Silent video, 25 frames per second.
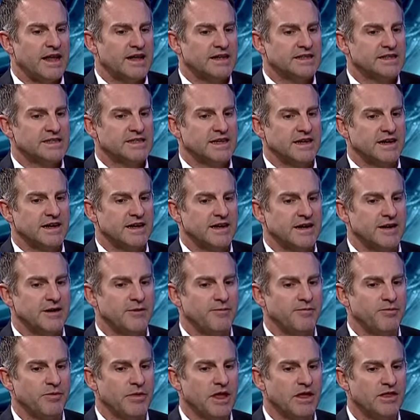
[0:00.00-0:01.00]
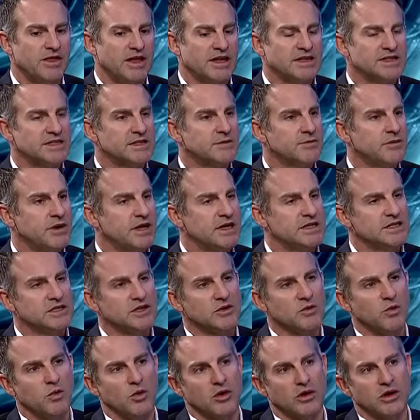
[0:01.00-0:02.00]
that simply
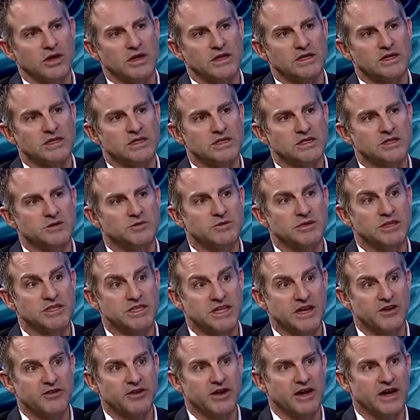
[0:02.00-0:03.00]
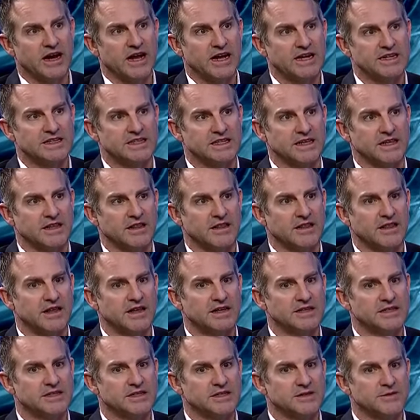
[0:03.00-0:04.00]
isn't what is materializing.
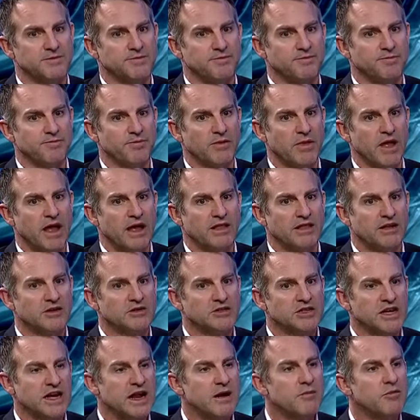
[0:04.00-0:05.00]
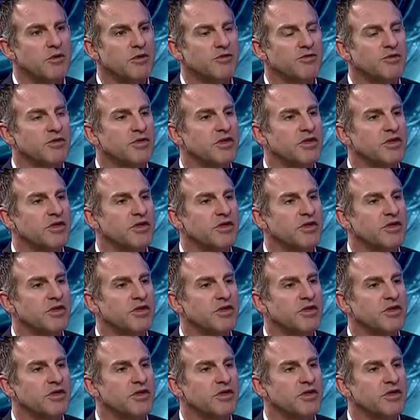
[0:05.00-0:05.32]
There's a number of